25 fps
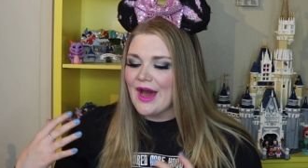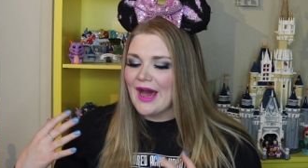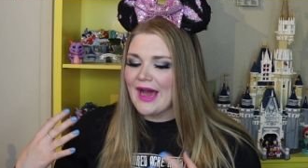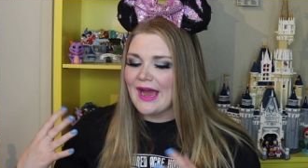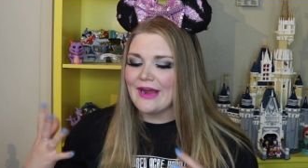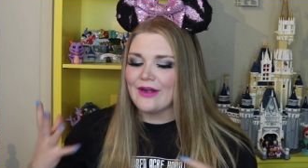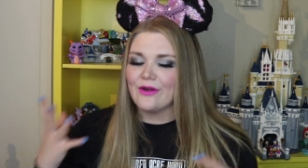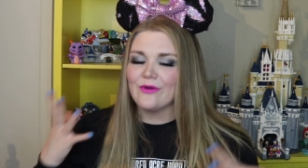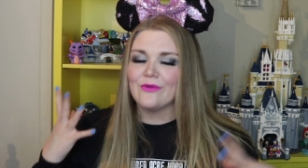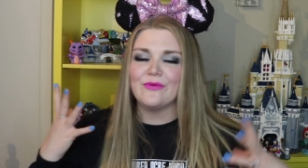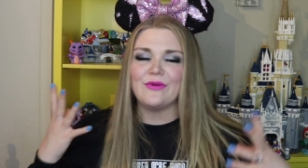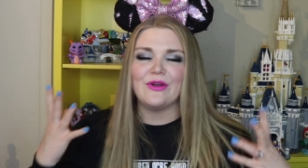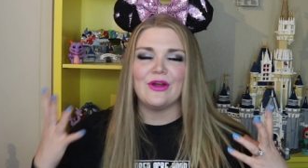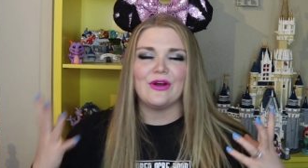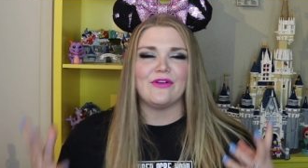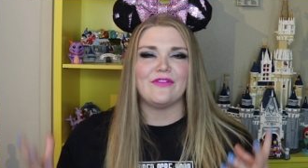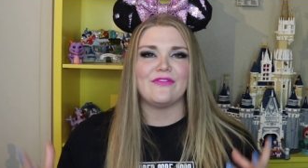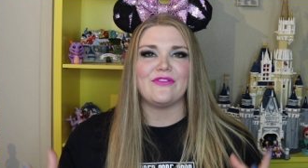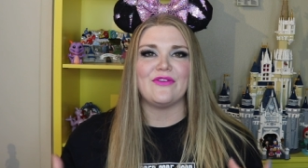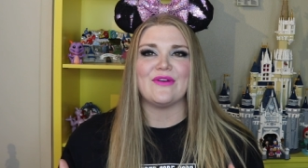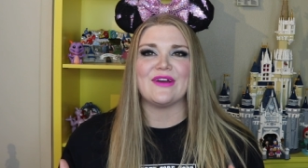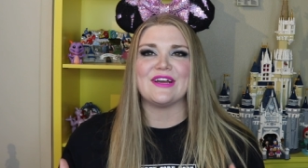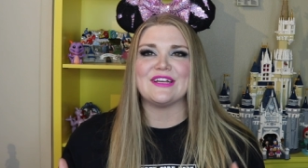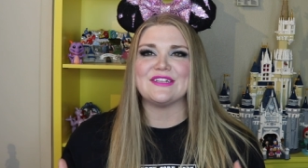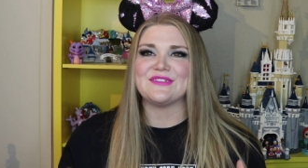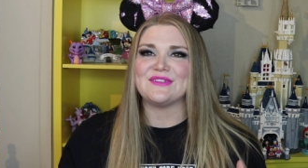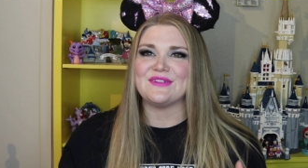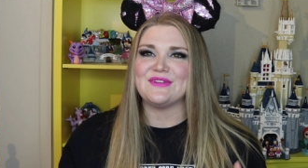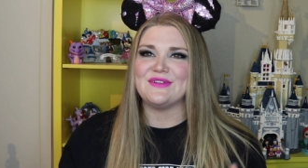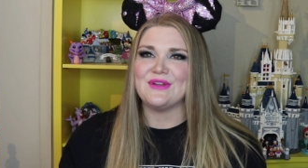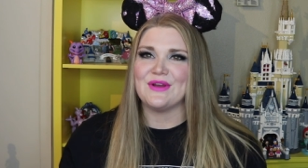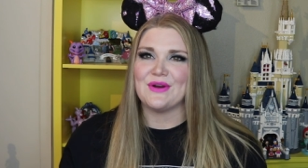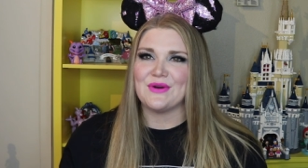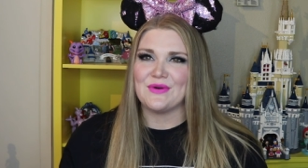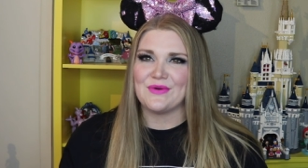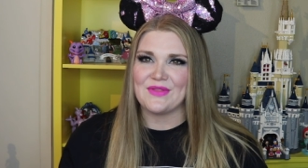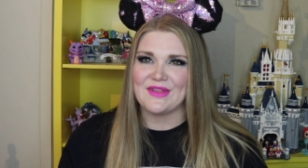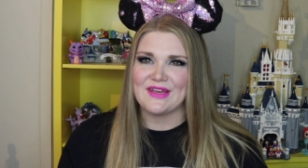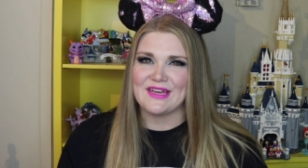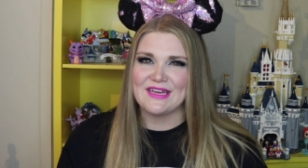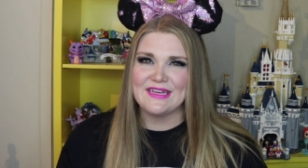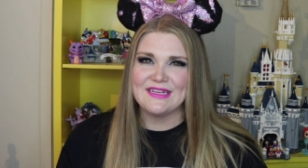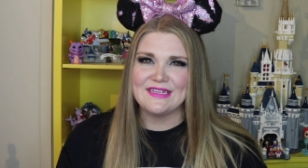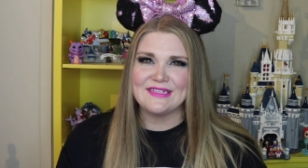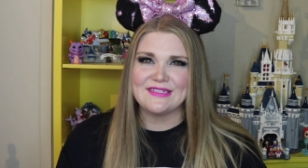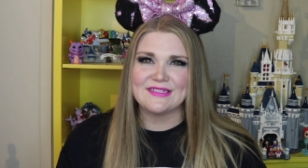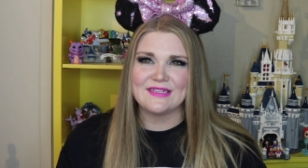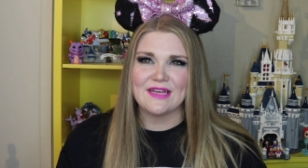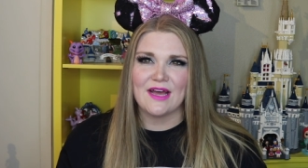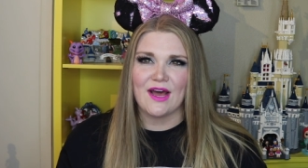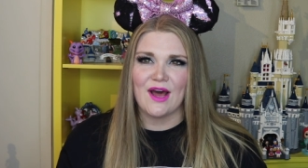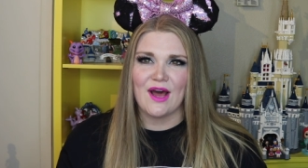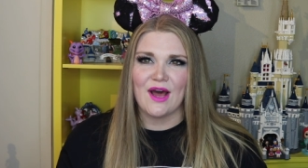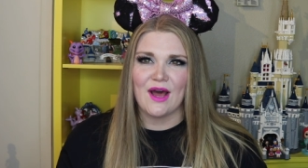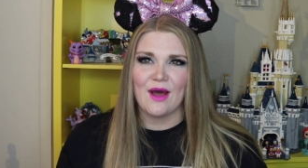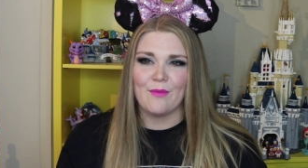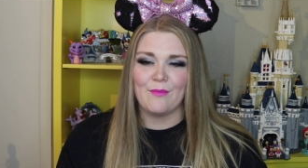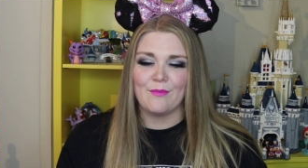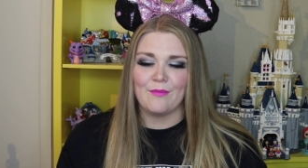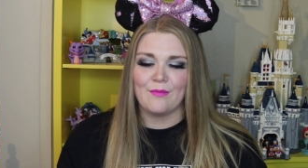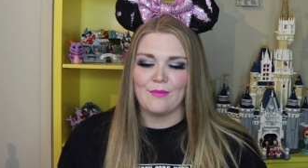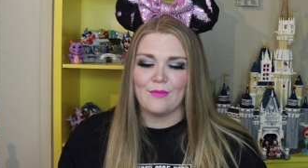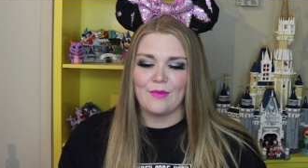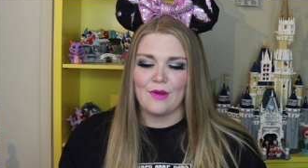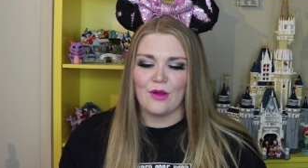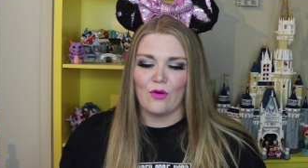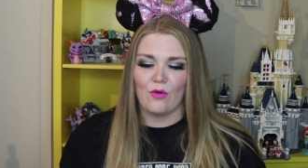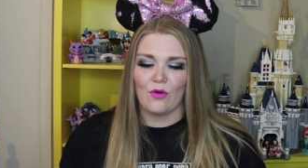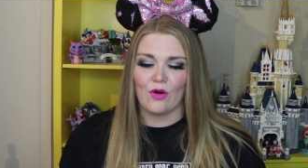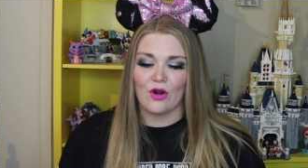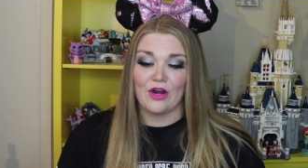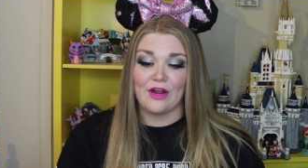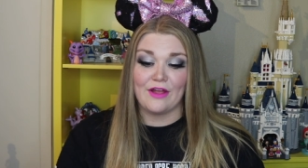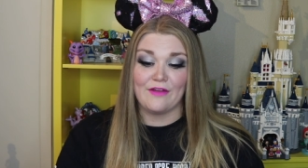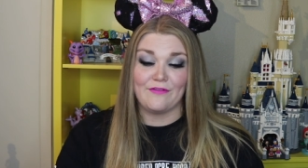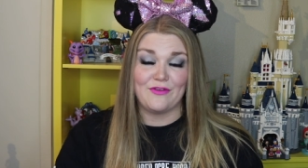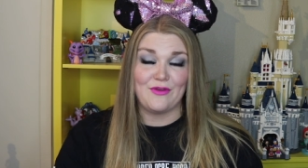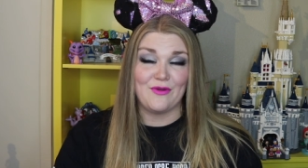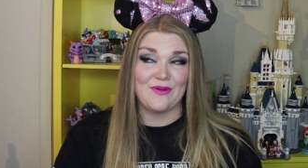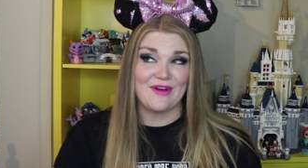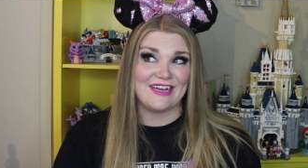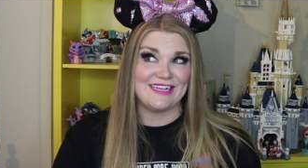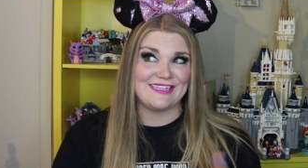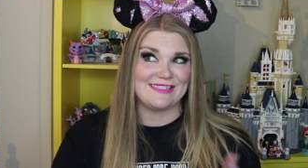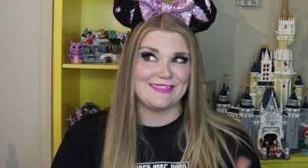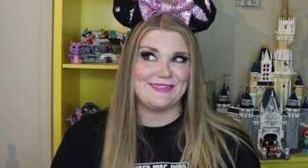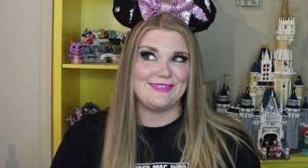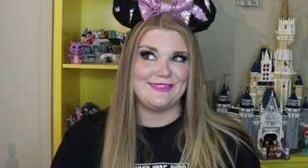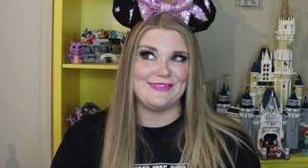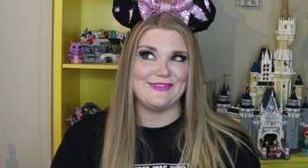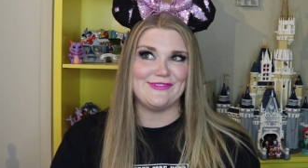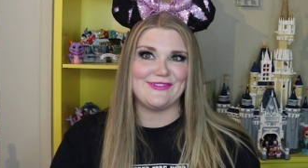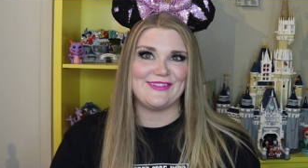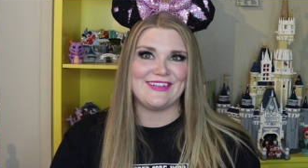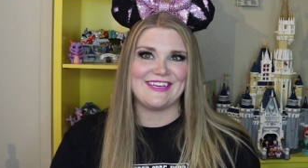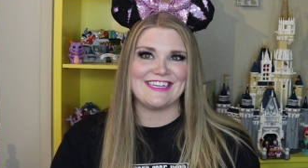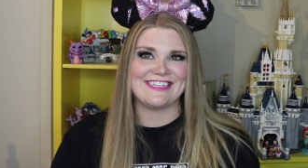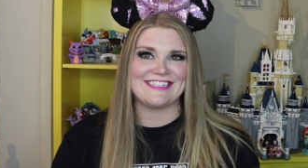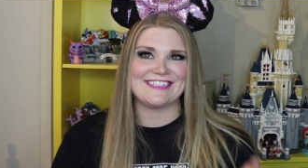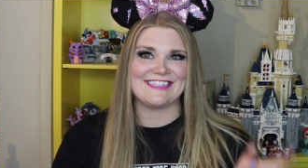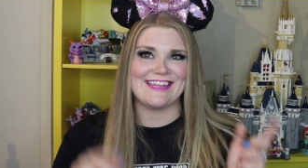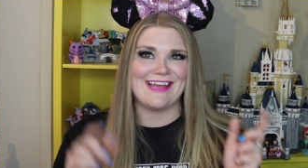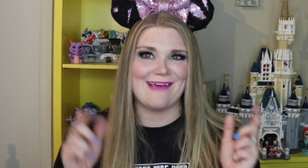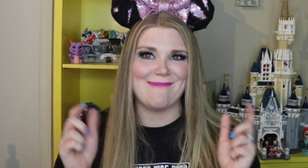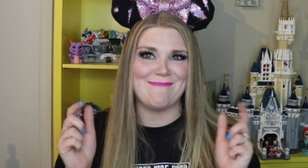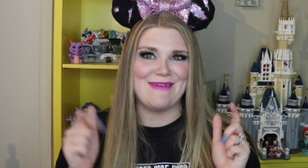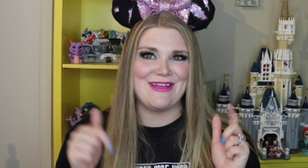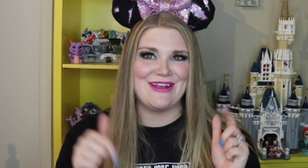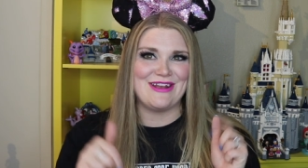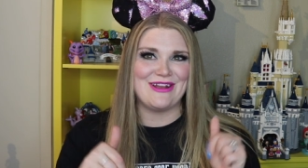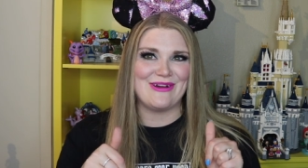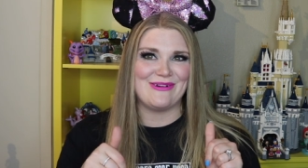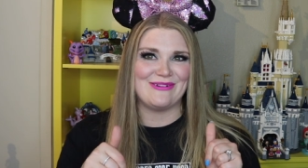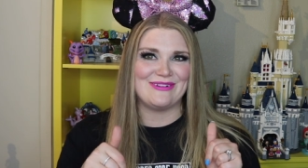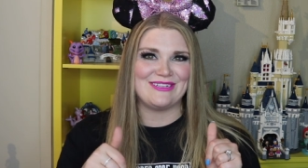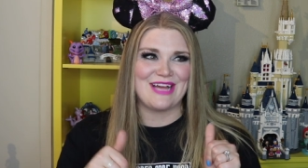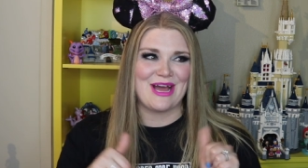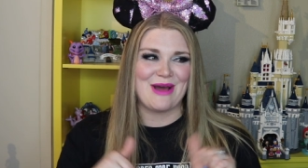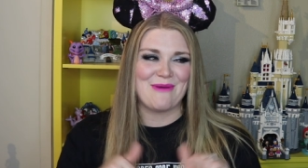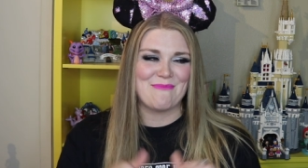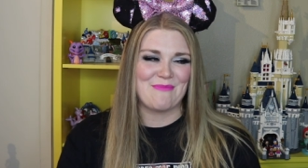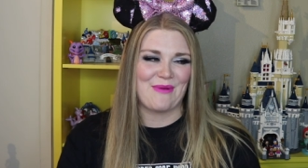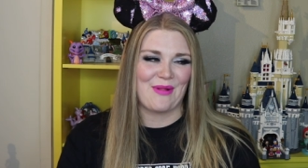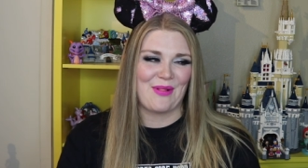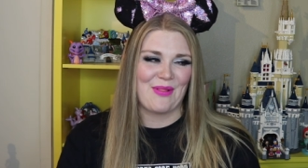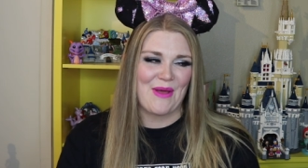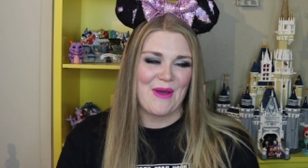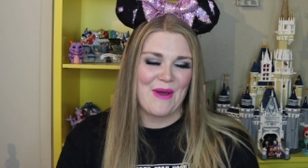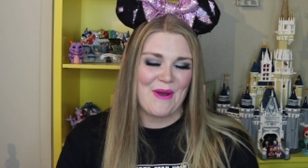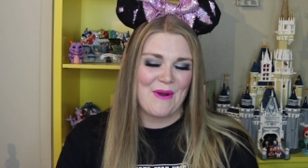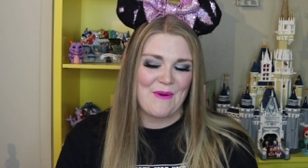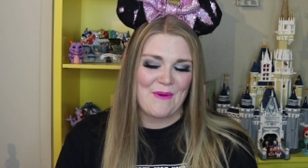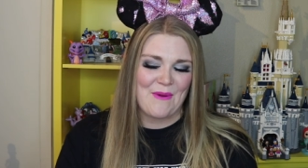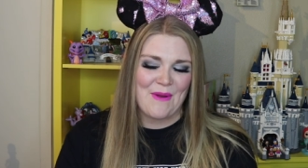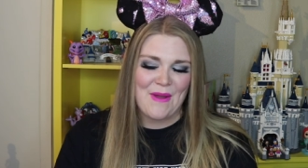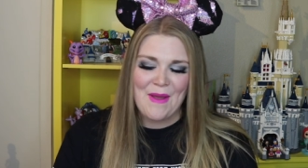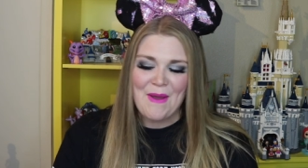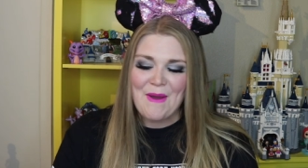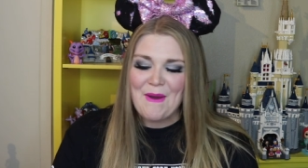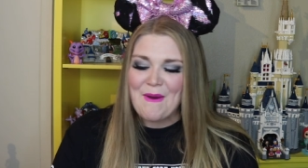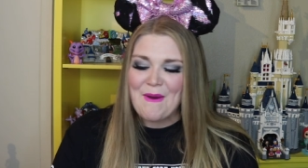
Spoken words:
I don't know if you guys know this, or if you guys do this, let me know down below.